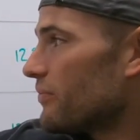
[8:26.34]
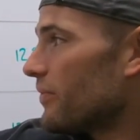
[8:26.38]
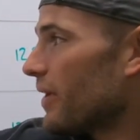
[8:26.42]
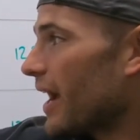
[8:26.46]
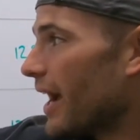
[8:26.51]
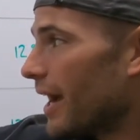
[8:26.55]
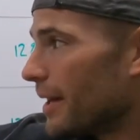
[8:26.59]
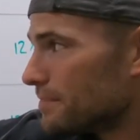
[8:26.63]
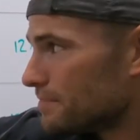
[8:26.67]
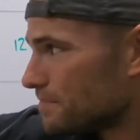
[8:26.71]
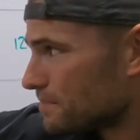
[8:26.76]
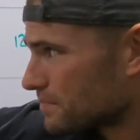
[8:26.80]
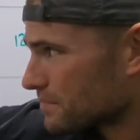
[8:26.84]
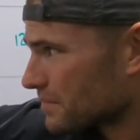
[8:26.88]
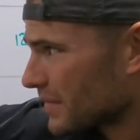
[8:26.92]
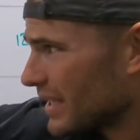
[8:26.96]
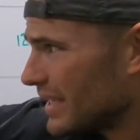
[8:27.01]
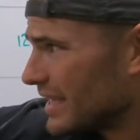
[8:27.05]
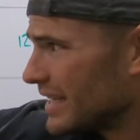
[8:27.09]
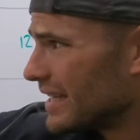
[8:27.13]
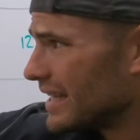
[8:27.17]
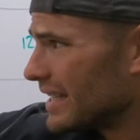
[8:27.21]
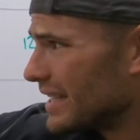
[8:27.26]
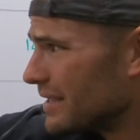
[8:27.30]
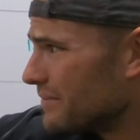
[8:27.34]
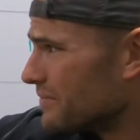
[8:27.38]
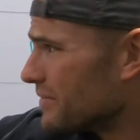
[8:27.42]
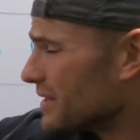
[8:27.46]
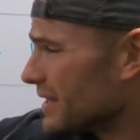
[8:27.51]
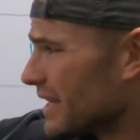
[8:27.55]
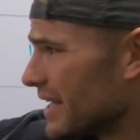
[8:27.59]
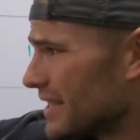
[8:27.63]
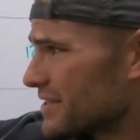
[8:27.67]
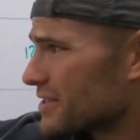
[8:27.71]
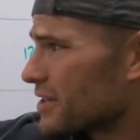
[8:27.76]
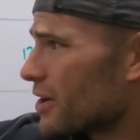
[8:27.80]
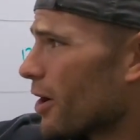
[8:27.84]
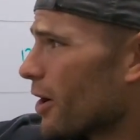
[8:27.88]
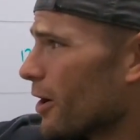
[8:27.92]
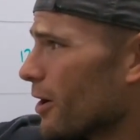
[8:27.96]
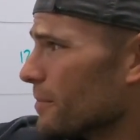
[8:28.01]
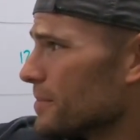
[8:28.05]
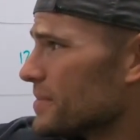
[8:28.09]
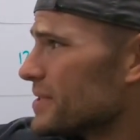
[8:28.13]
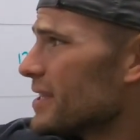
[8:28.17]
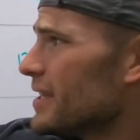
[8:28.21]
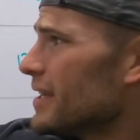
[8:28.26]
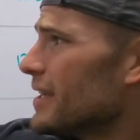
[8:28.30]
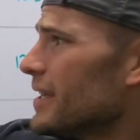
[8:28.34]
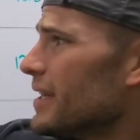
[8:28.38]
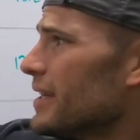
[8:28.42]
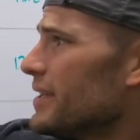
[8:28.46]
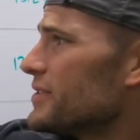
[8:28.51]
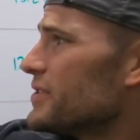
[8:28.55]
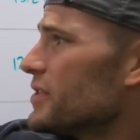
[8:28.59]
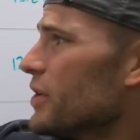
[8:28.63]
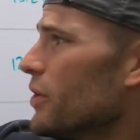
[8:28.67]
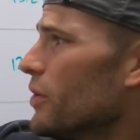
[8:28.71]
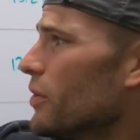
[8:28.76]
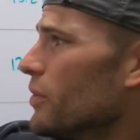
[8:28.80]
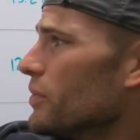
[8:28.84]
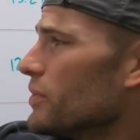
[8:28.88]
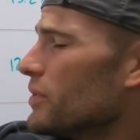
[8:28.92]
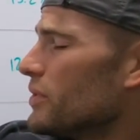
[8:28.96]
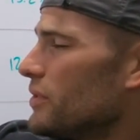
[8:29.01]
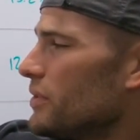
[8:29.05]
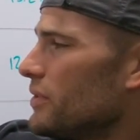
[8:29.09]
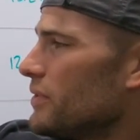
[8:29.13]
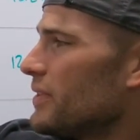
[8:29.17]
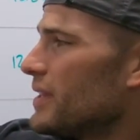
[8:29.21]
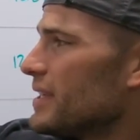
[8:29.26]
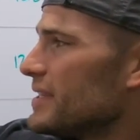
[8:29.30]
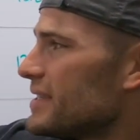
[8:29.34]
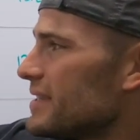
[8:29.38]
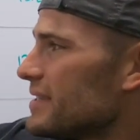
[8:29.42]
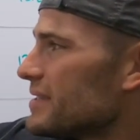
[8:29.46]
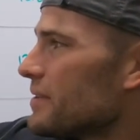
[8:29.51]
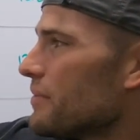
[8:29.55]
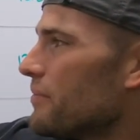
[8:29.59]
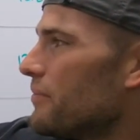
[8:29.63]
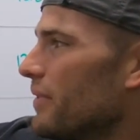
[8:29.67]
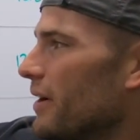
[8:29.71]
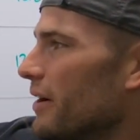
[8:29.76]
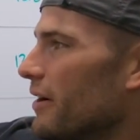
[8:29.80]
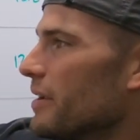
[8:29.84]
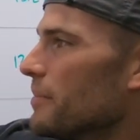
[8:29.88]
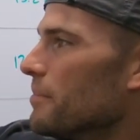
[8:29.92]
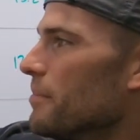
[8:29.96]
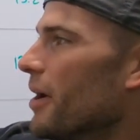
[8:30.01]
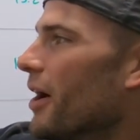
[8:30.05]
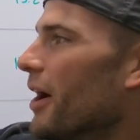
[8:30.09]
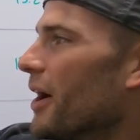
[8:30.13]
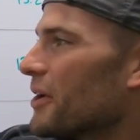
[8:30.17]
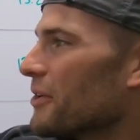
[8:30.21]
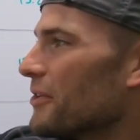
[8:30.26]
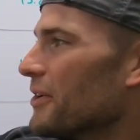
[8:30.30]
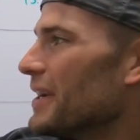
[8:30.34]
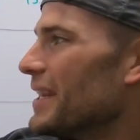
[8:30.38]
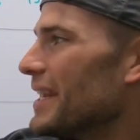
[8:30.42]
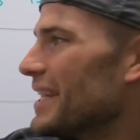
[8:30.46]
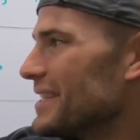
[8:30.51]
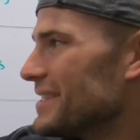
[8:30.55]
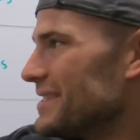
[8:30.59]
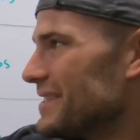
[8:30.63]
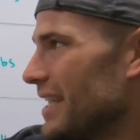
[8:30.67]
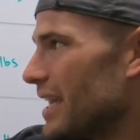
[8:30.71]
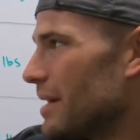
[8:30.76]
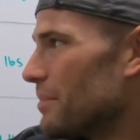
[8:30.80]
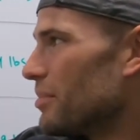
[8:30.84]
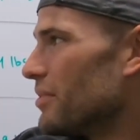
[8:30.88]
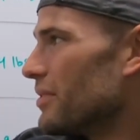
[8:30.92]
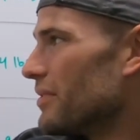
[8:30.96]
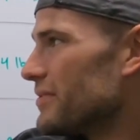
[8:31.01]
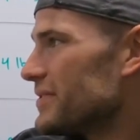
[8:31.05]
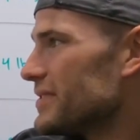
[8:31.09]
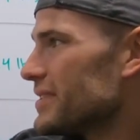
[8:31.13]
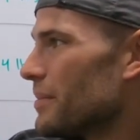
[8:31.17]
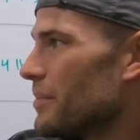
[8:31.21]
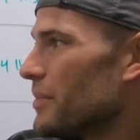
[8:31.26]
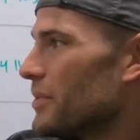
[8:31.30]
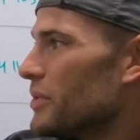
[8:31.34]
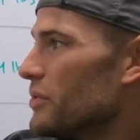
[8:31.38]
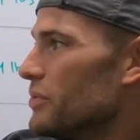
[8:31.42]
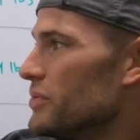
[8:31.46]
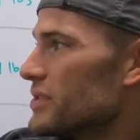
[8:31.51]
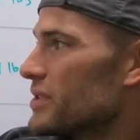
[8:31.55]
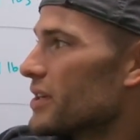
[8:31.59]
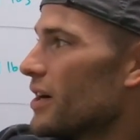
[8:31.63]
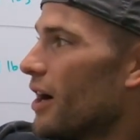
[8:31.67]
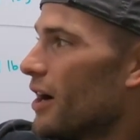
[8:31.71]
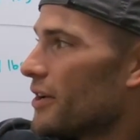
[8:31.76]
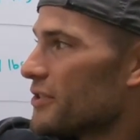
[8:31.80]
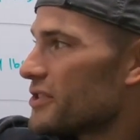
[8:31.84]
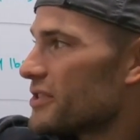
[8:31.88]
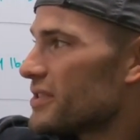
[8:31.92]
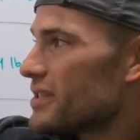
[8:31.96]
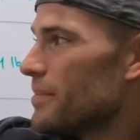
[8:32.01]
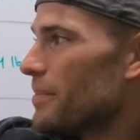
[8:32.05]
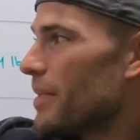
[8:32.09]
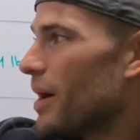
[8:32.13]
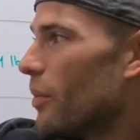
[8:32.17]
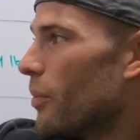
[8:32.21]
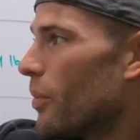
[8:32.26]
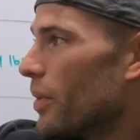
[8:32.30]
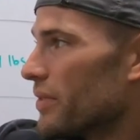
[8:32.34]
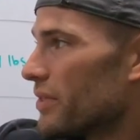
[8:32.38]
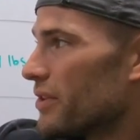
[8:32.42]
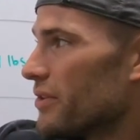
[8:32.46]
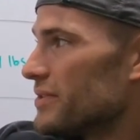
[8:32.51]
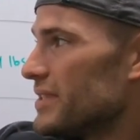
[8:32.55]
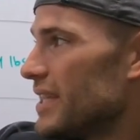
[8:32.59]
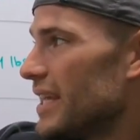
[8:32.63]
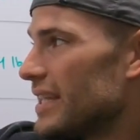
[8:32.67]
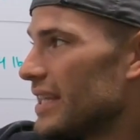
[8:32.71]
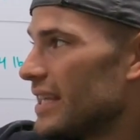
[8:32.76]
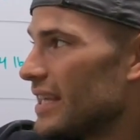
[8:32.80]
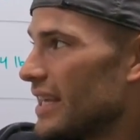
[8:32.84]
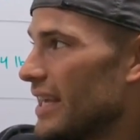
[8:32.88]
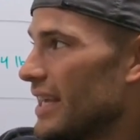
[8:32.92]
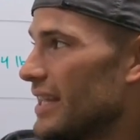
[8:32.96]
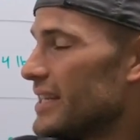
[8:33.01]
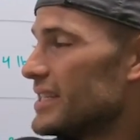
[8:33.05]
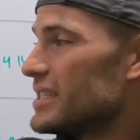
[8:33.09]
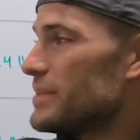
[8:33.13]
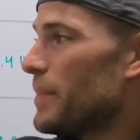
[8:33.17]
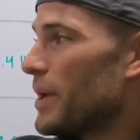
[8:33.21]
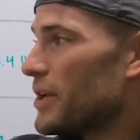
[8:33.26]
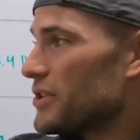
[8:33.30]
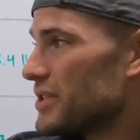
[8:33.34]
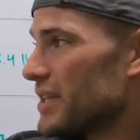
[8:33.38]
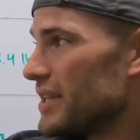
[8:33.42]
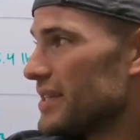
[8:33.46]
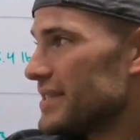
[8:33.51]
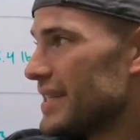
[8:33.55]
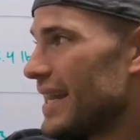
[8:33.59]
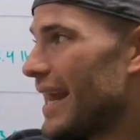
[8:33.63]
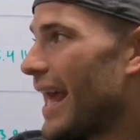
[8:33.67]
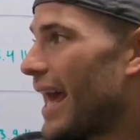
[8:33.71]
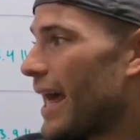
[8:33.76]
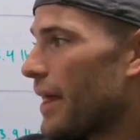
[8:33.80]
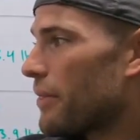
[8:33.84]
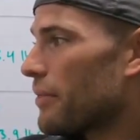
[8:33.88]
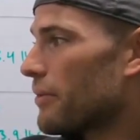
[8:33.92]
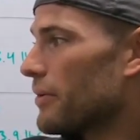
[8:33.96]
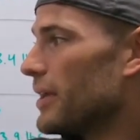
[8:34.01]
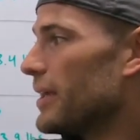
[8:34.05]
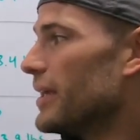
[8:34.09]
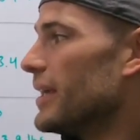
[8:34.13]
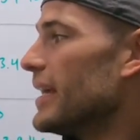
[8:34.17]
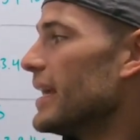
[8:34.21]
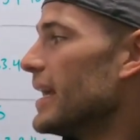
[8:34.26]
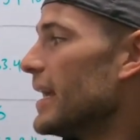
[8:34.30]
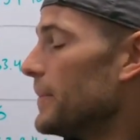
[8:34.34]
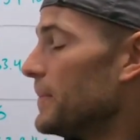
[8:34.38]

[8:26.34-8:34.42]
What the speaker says: fat, eating even less carbs. So this is a very moderate example of someone who's conscious about what they're taking in, especially as an athlete.